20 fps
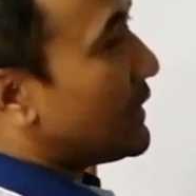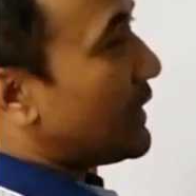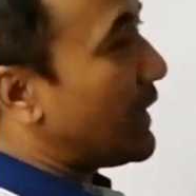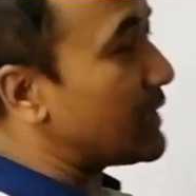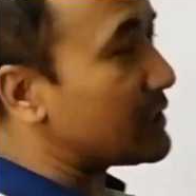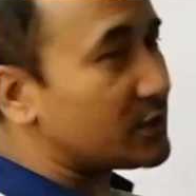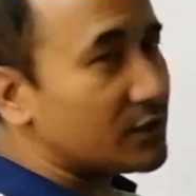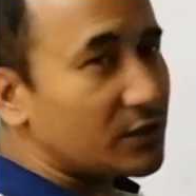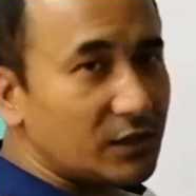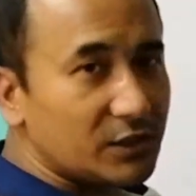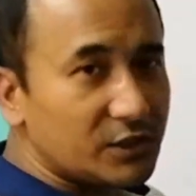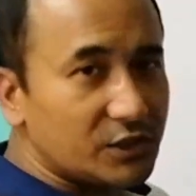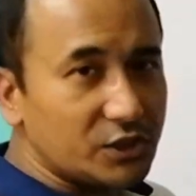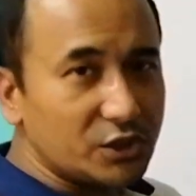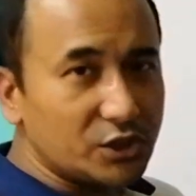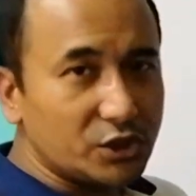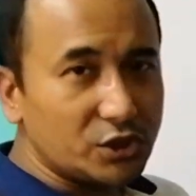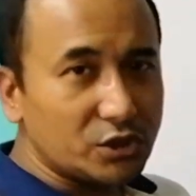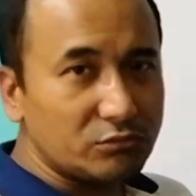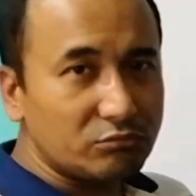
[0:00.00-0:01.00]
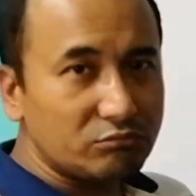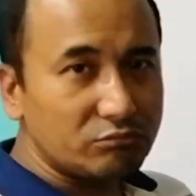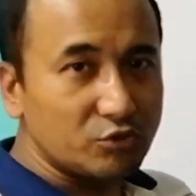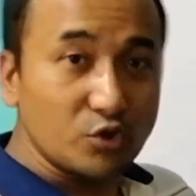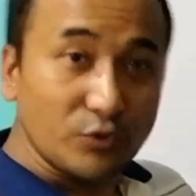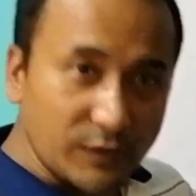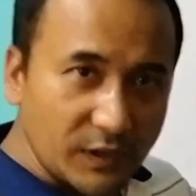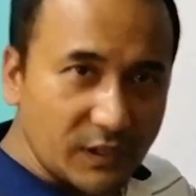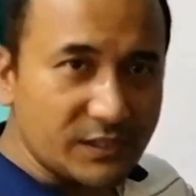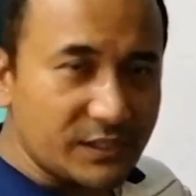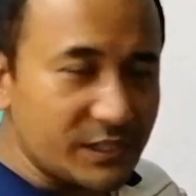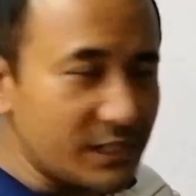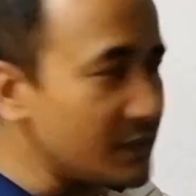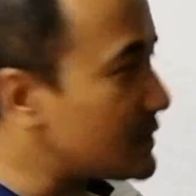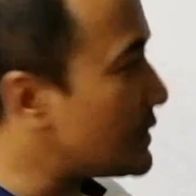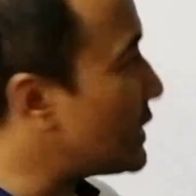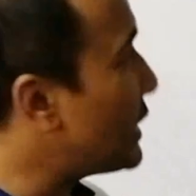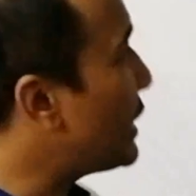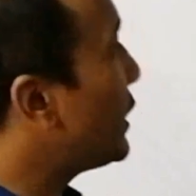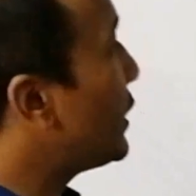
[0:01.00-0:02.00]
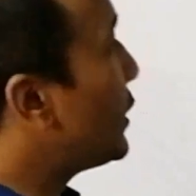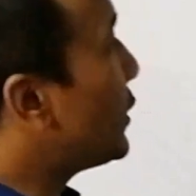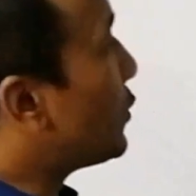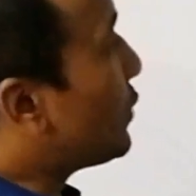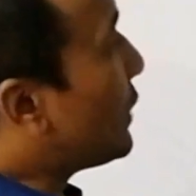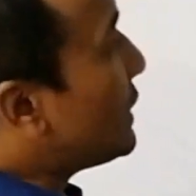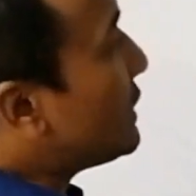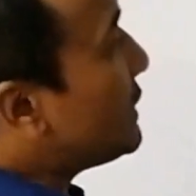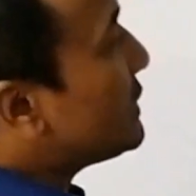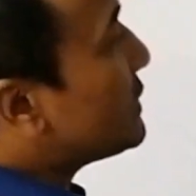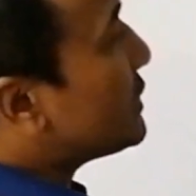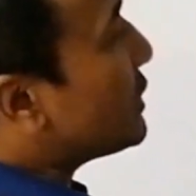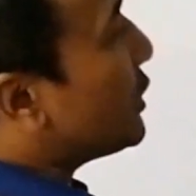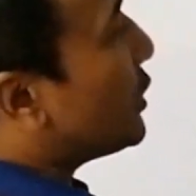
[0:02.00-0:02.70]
has got two velocities. One is a